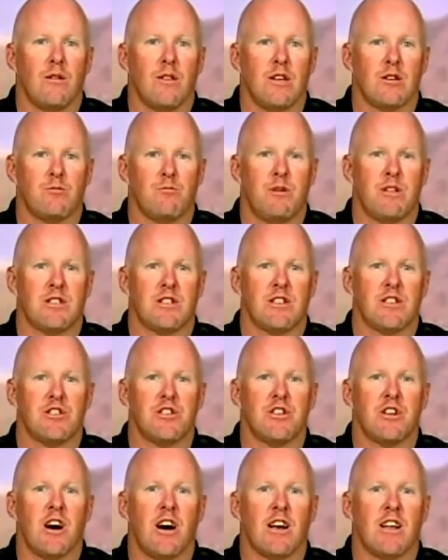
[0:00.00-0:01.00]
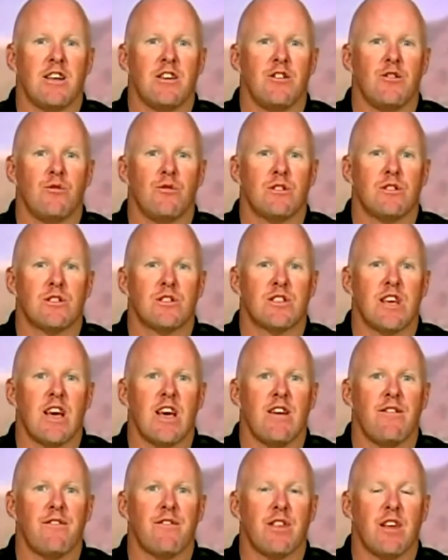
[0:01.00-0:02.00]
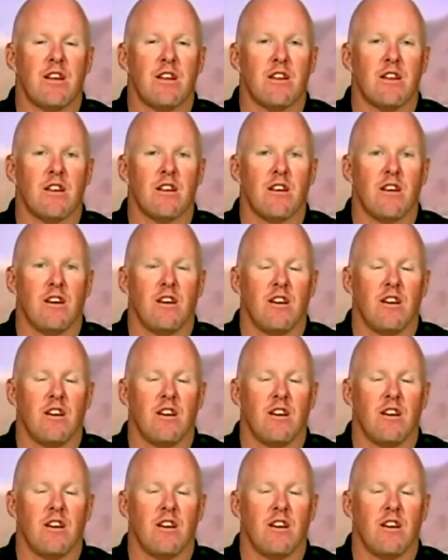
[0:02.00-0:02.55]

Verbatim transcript: this business you got into is safe, then."